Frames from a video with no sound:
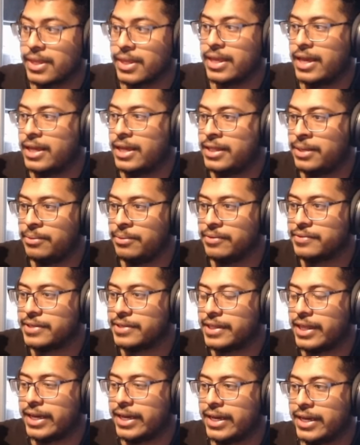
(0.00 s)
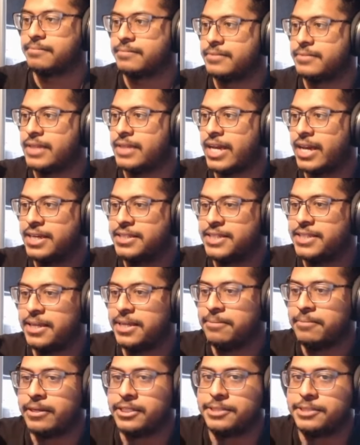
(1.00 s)
And then we've got that. That is a
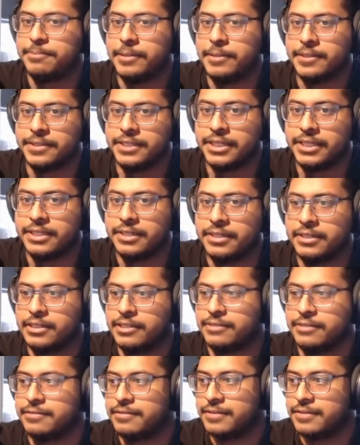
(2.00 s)
March build and a half.